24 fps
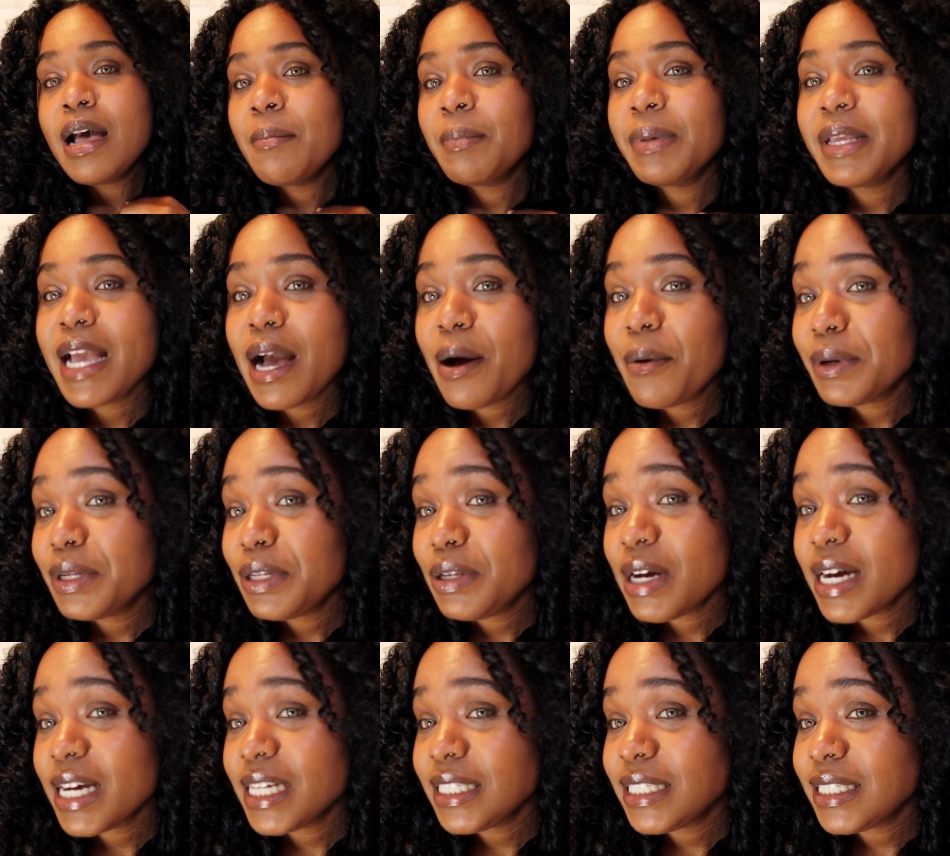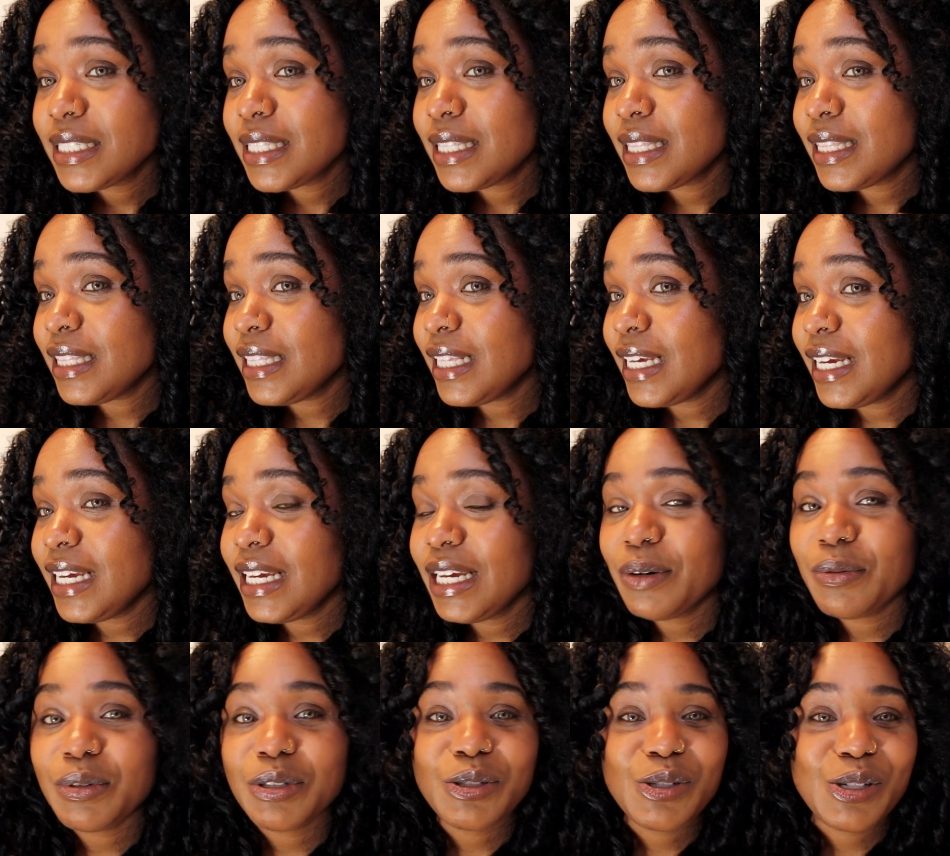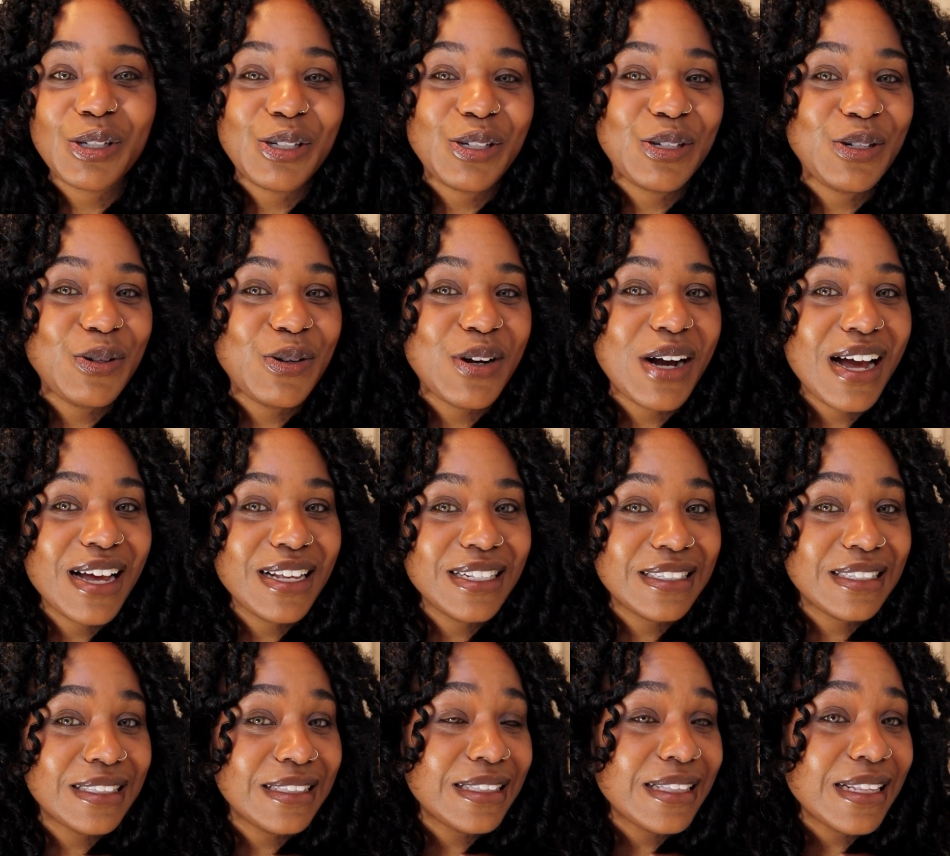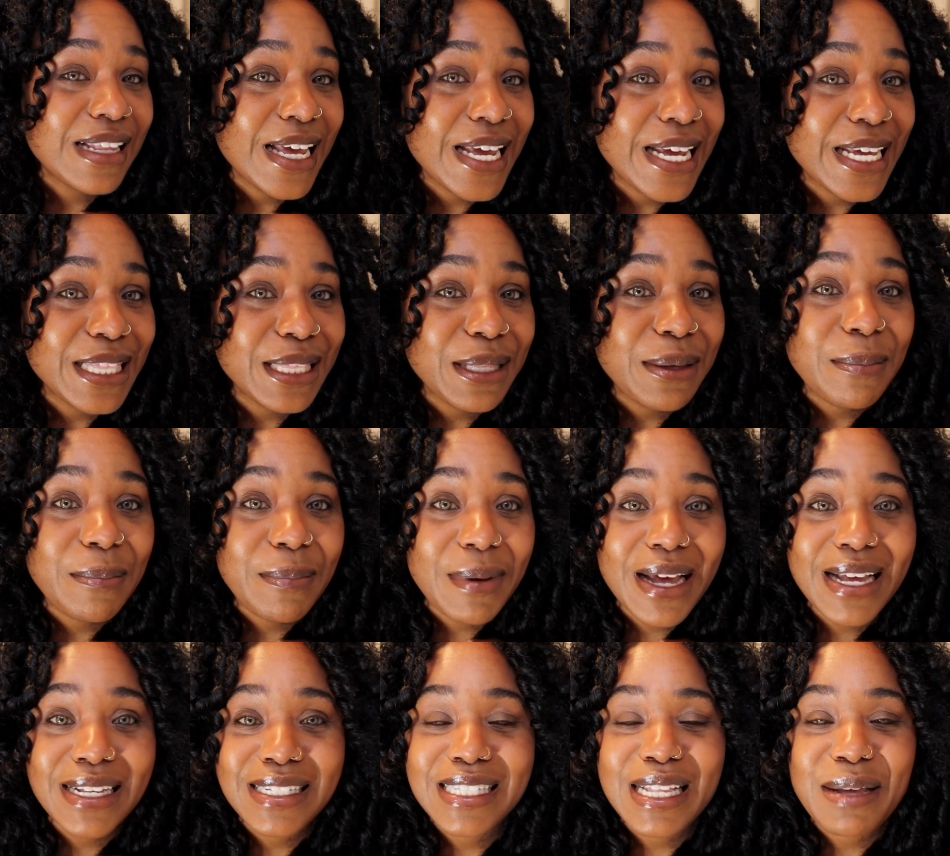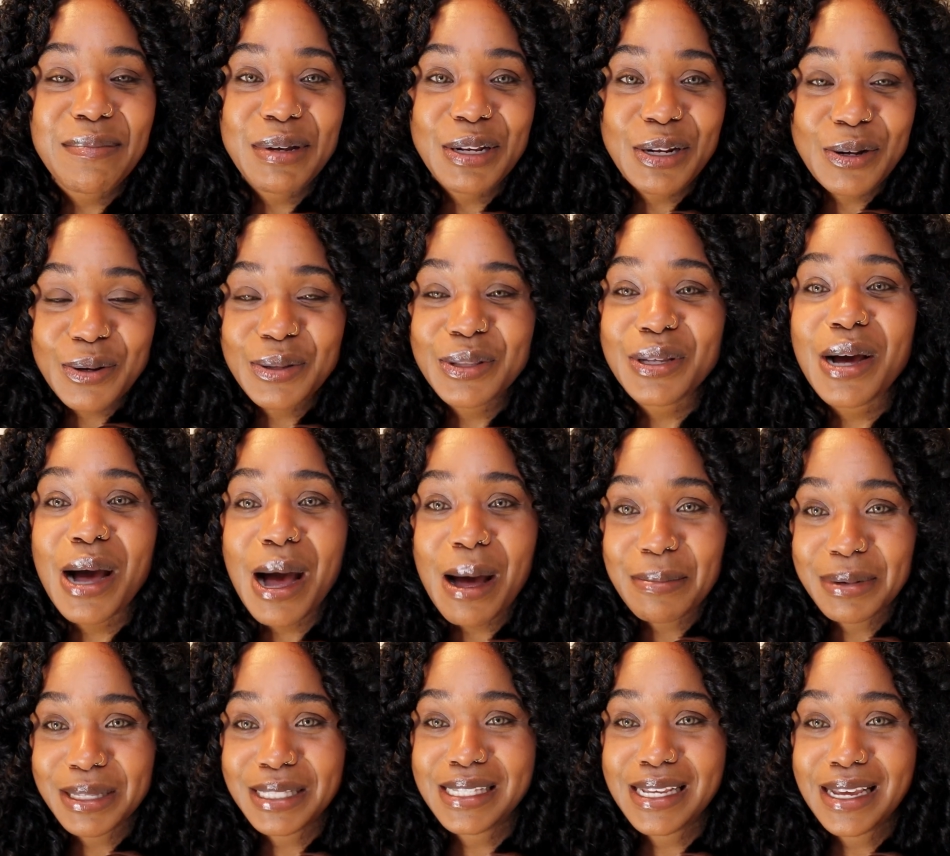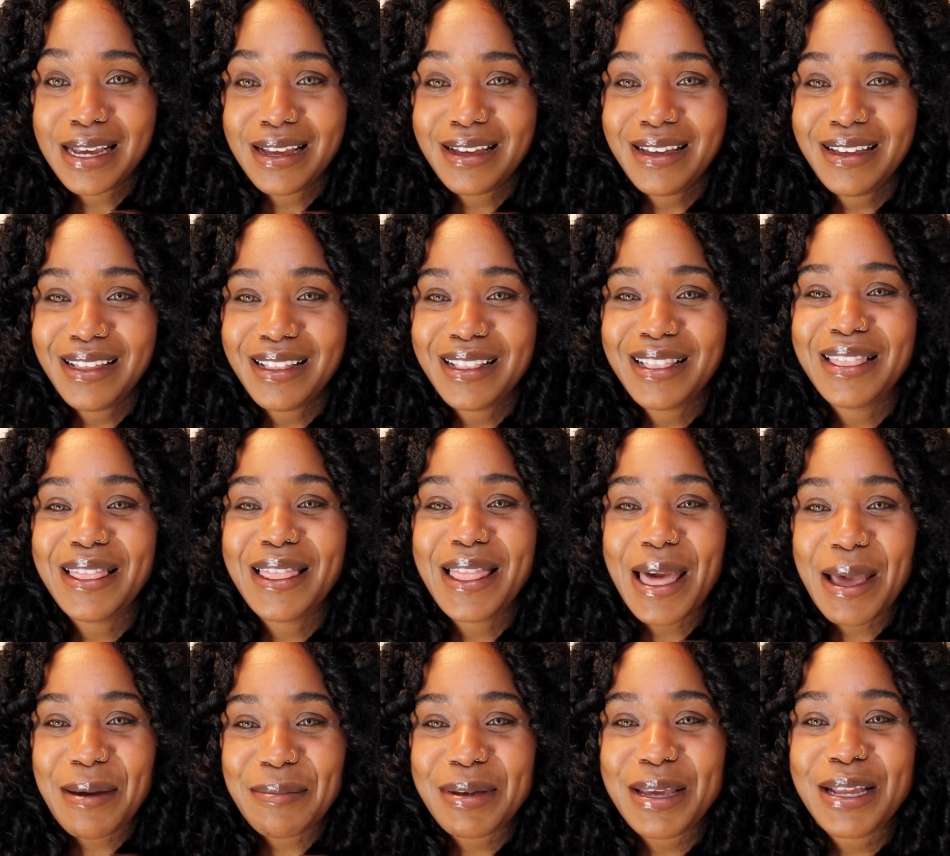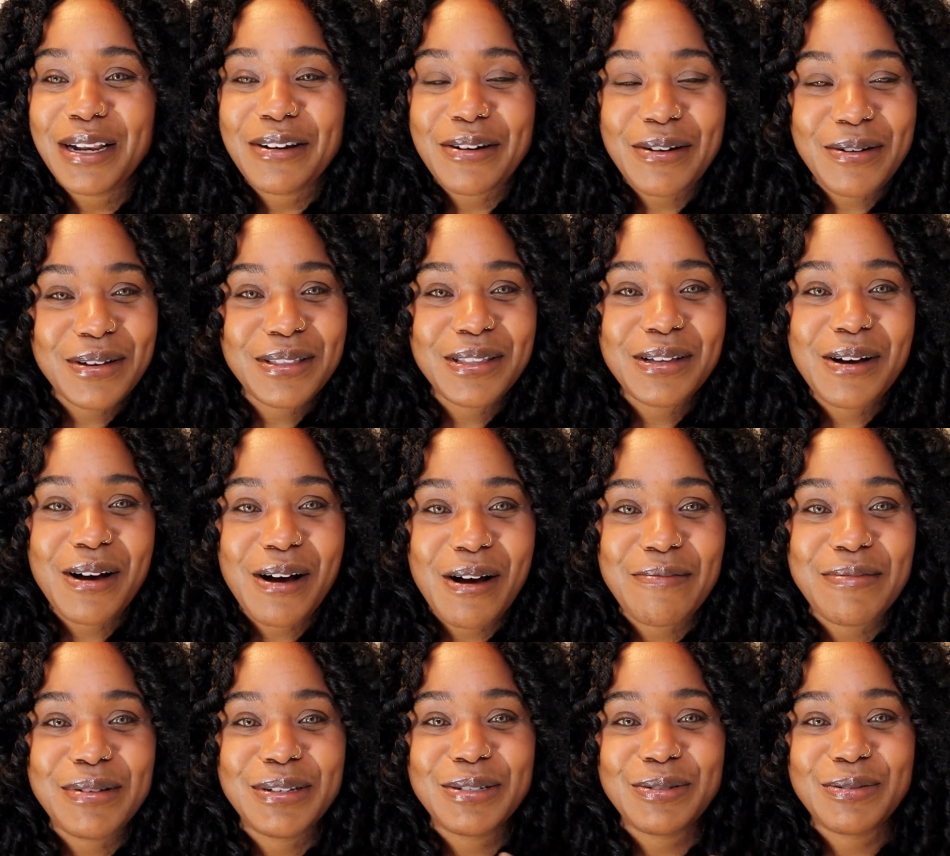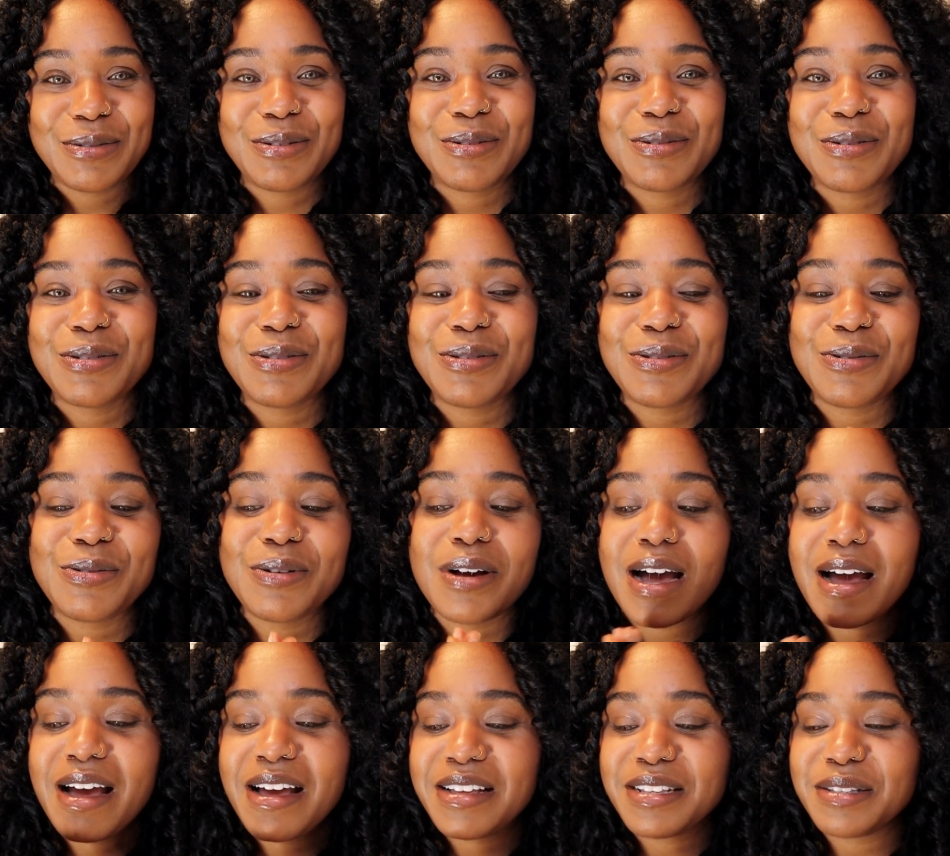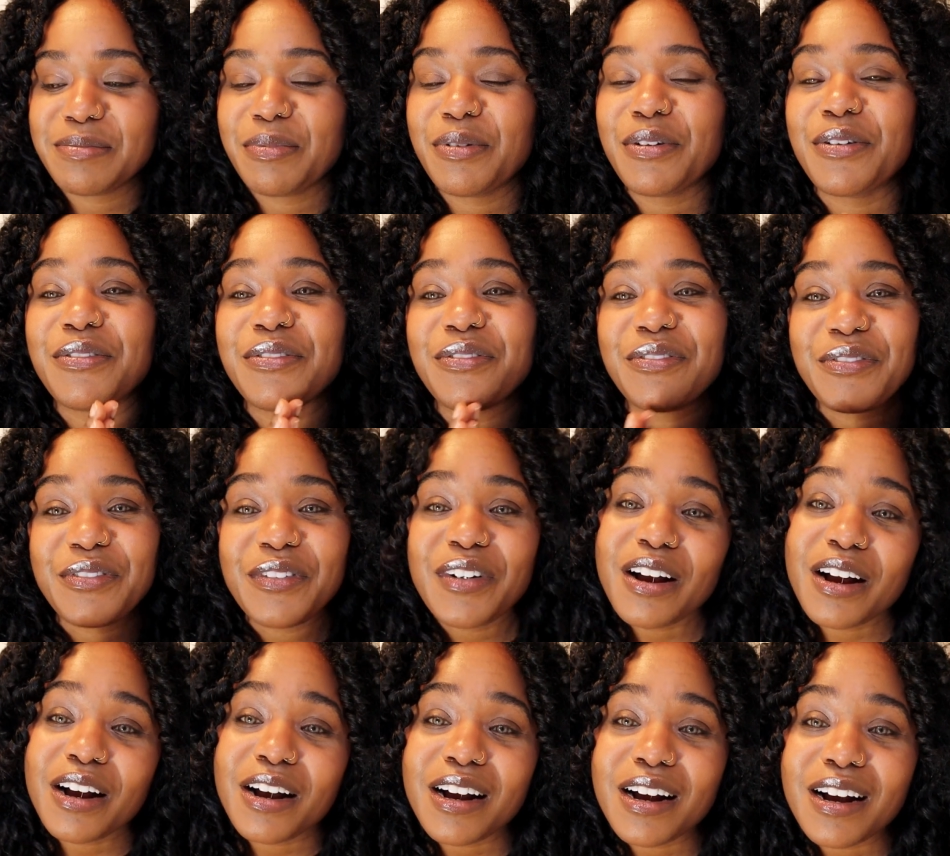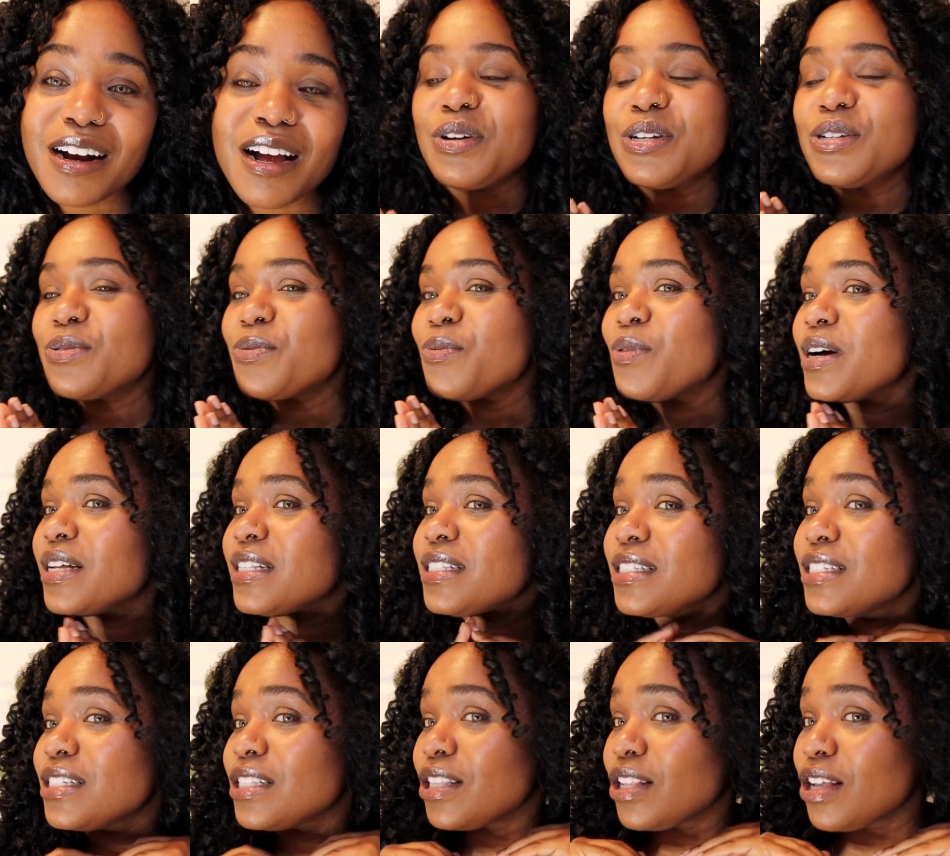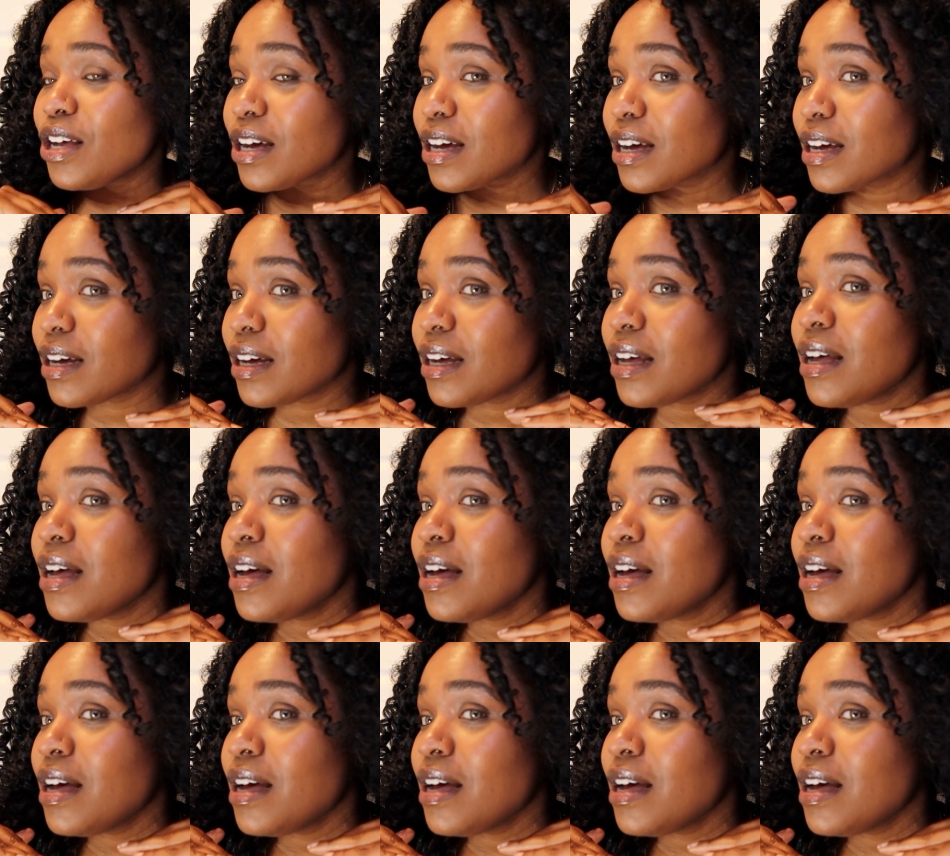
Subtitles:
But yeah, what do you guys think? Which one do you guys like the best? Let me know in the comments. Let me know in the comments which one do you guys prefer, which ones look